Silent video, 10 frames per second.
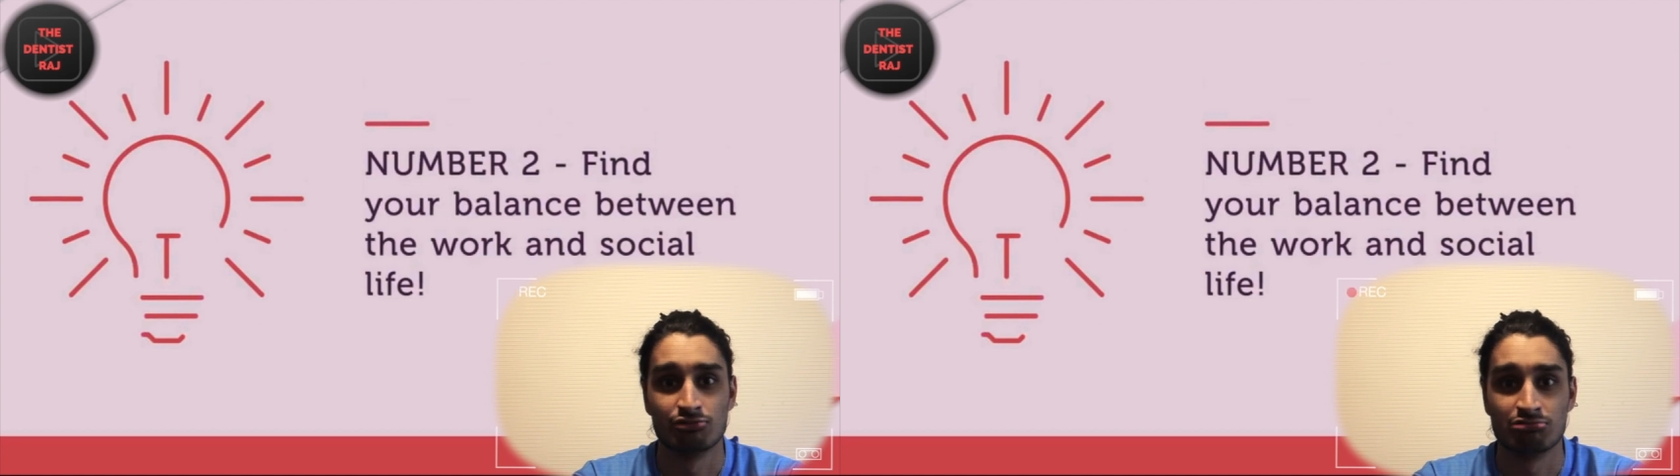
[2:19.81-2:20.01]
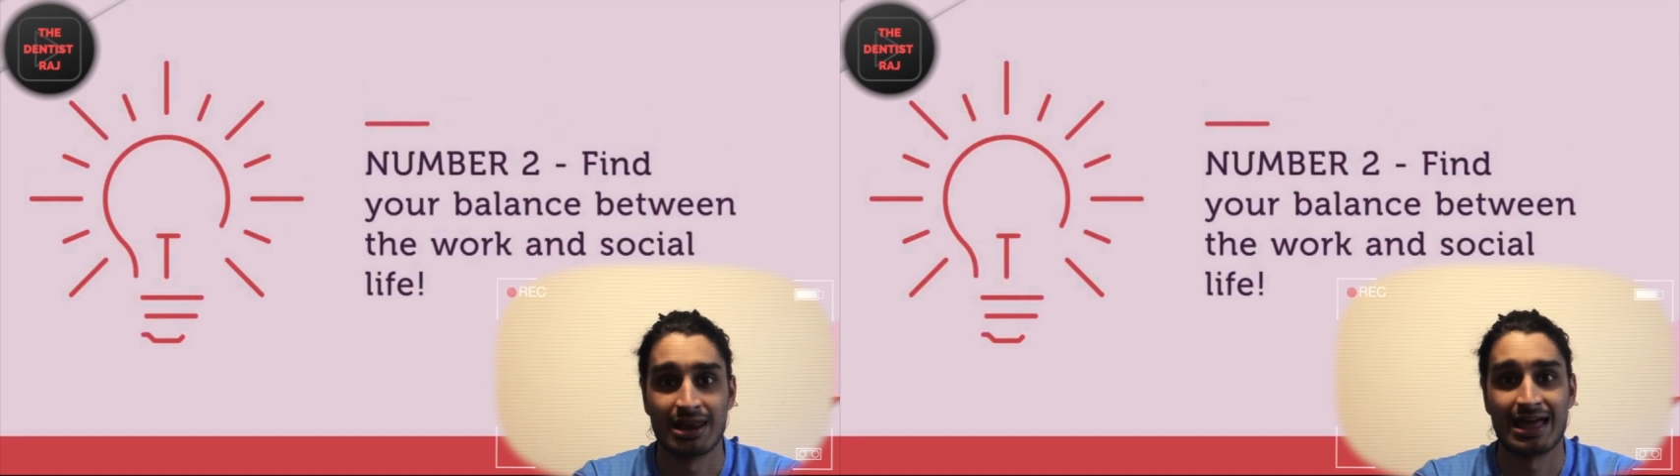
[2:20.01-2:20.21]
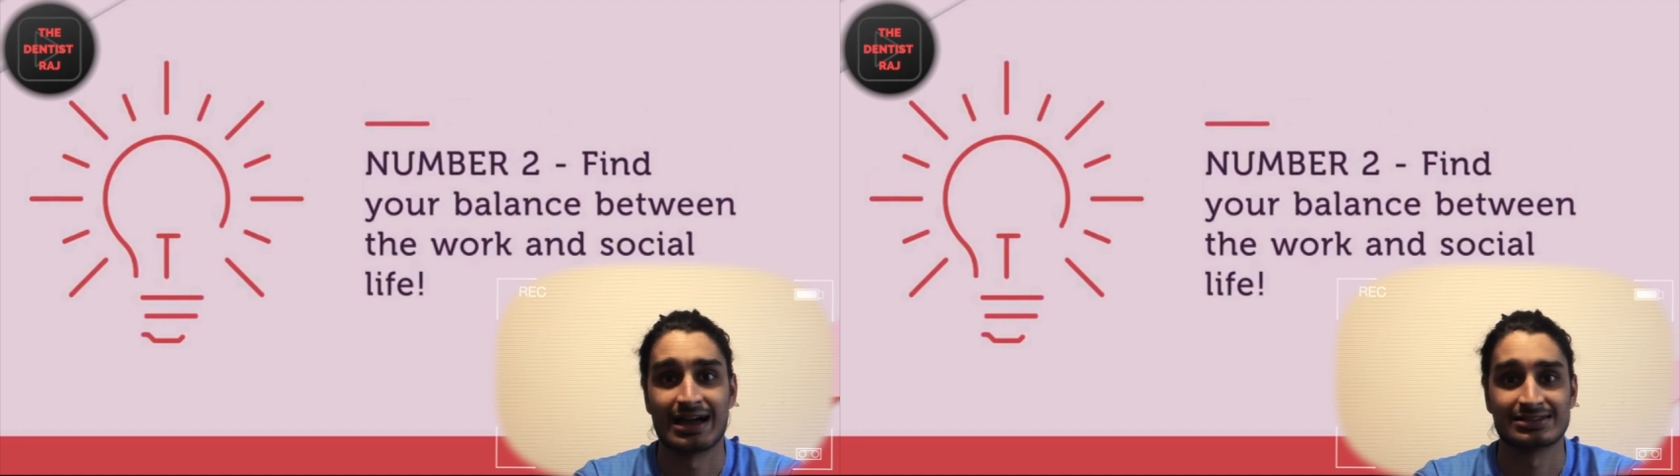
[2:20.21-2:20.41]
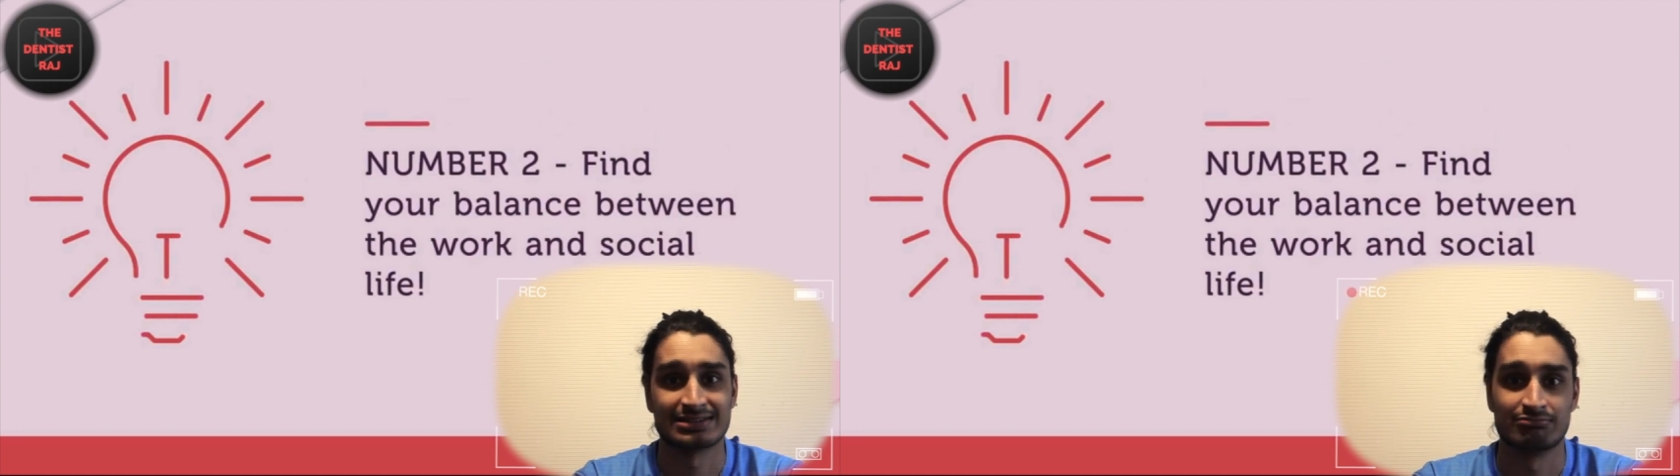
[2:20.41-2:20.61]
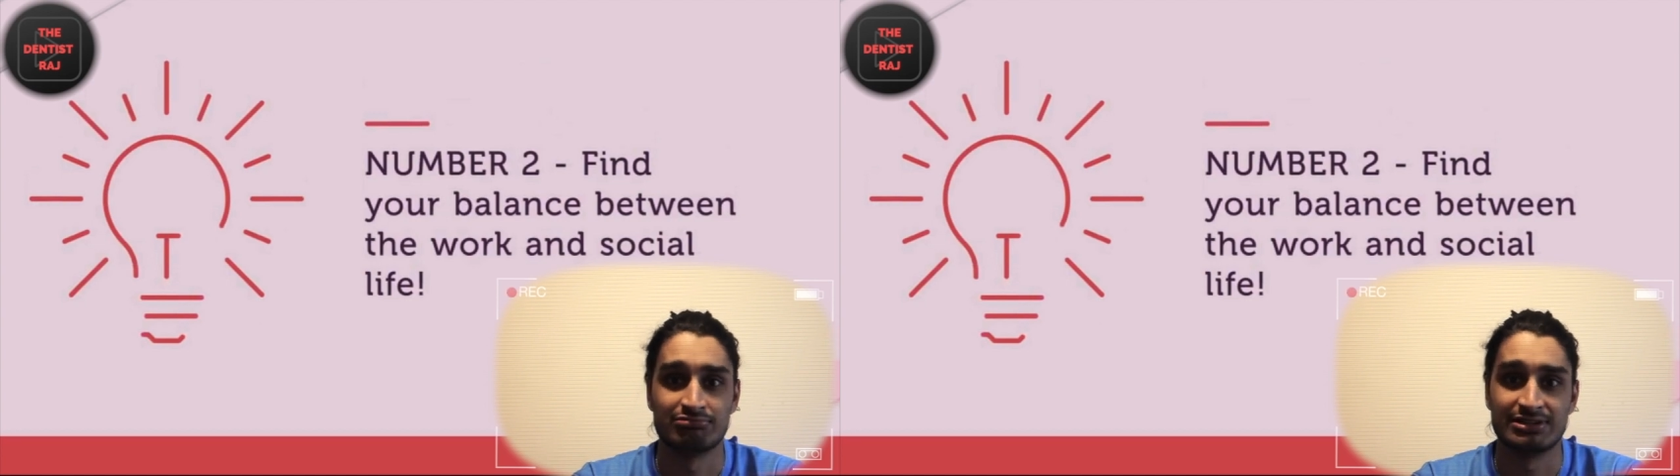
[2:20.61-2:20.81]
relax
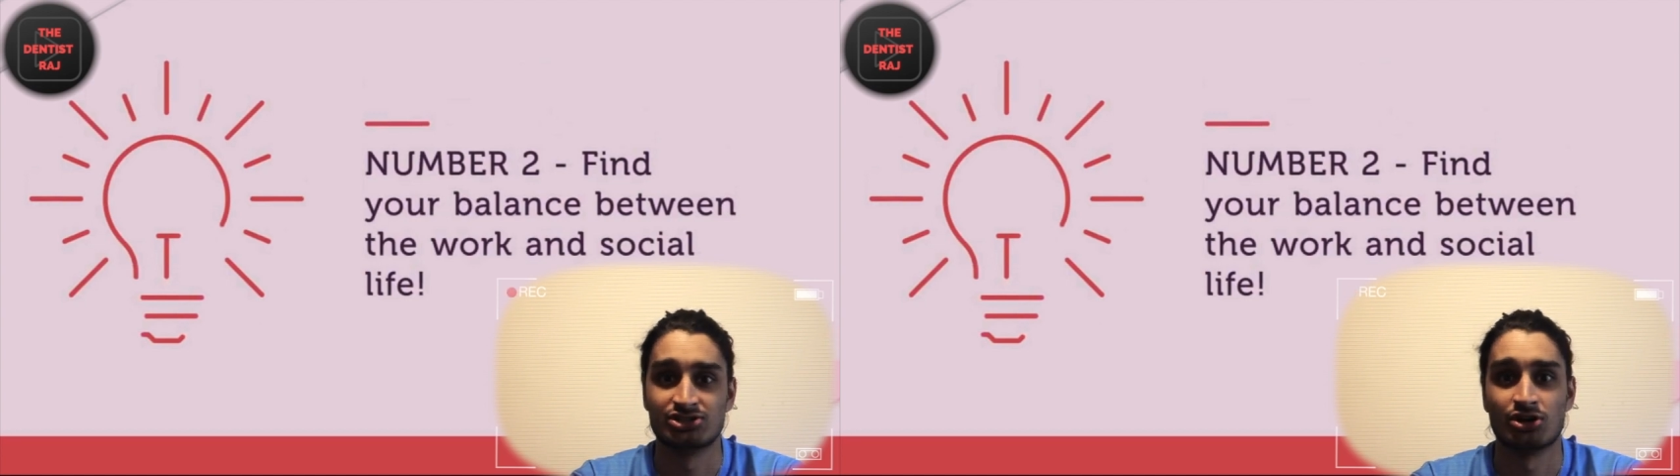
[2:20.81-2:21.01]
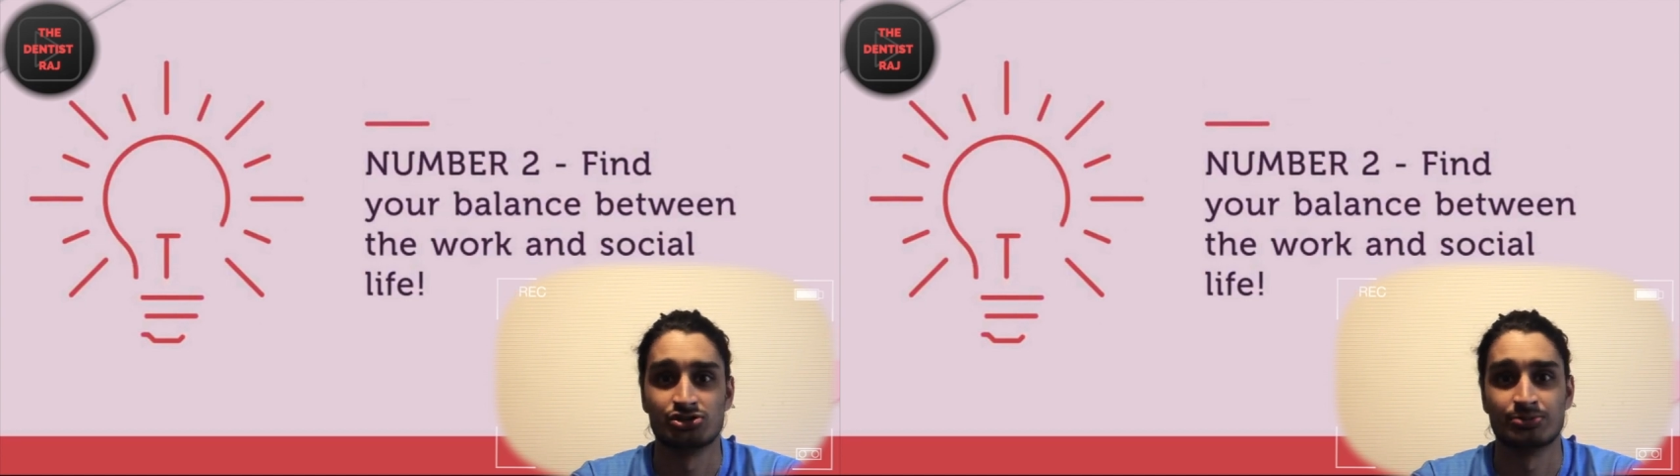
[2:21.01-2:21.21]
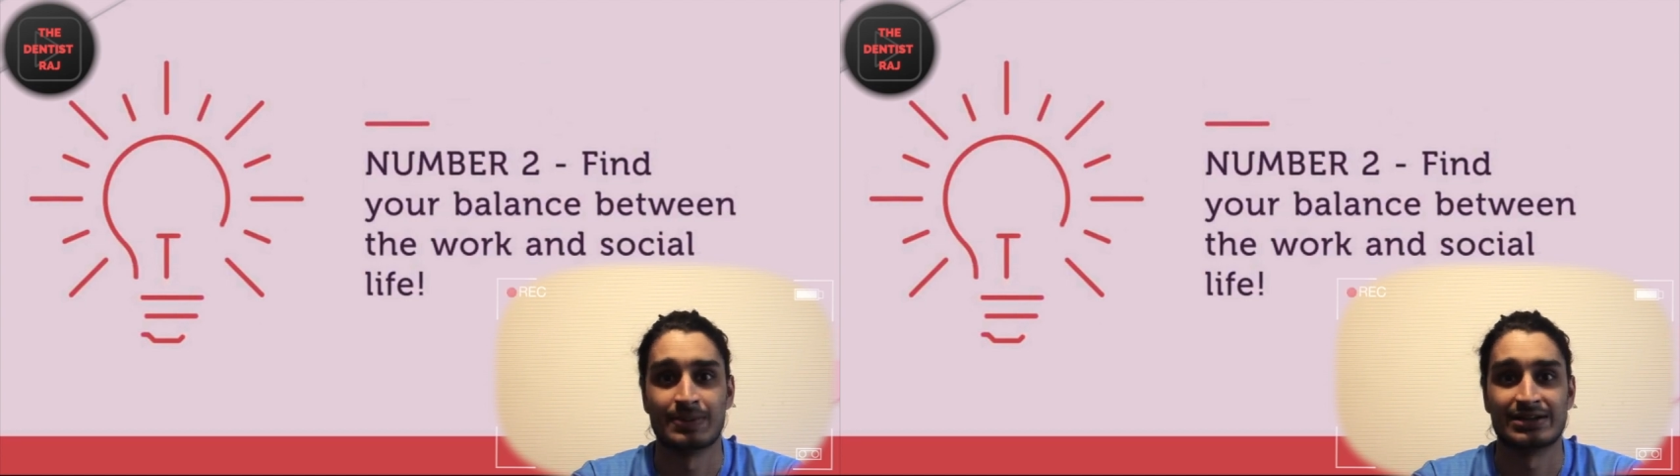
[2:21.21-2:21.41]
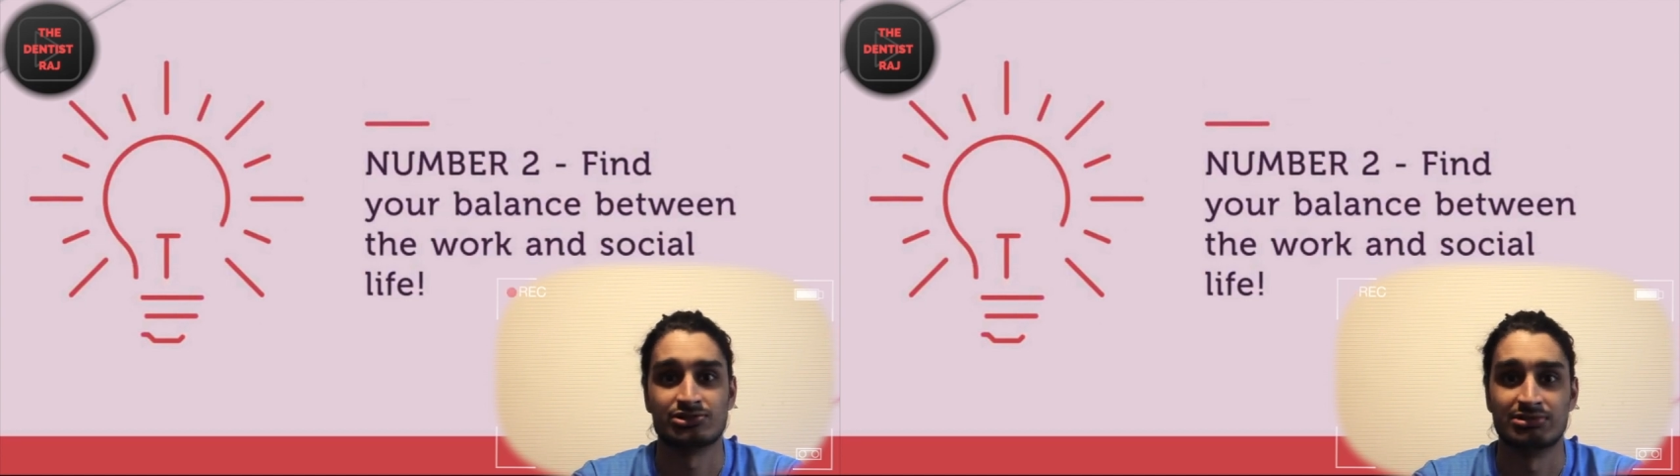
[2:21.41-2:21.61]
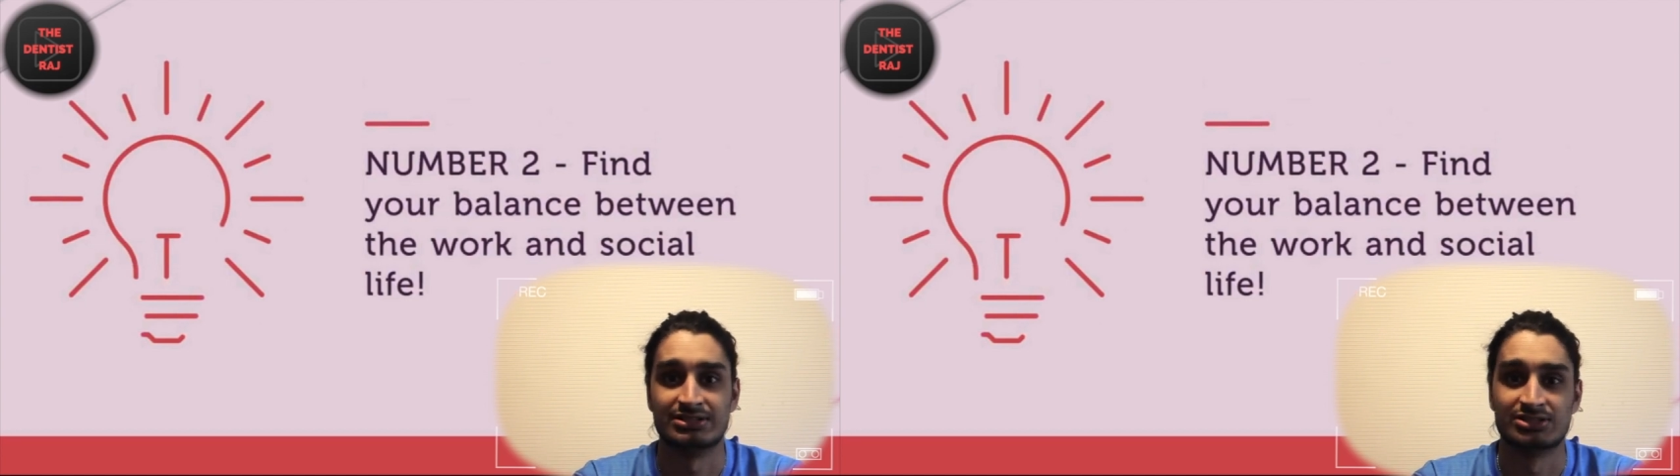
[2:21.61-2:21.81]
and recharge your
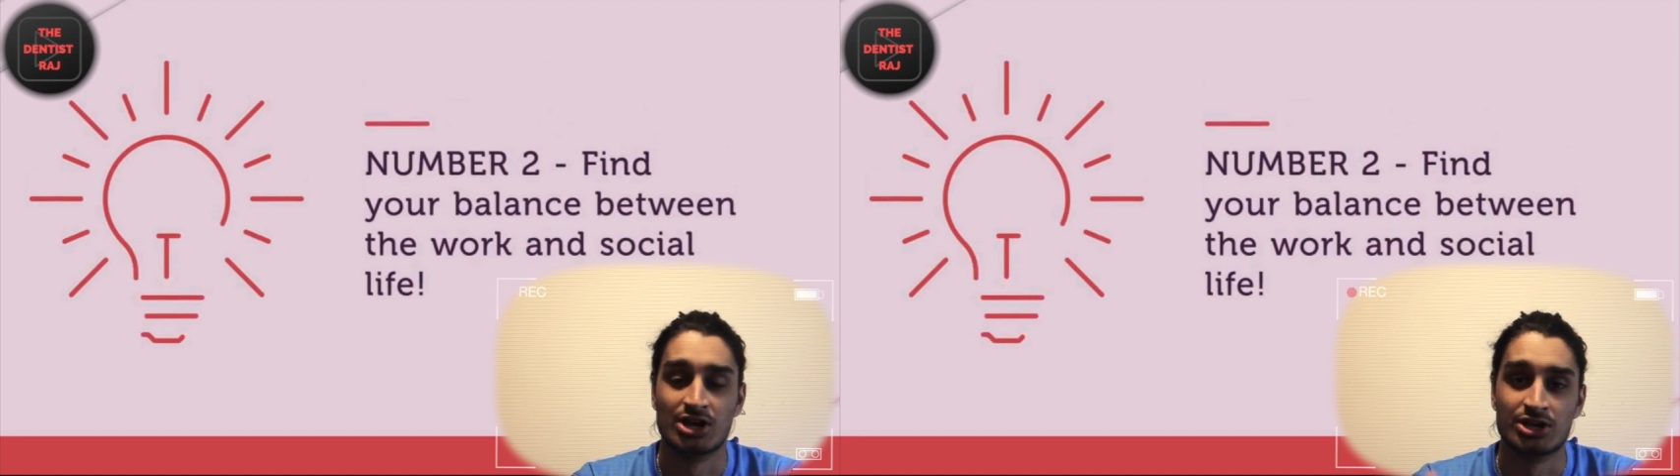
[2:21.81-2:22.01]
batteries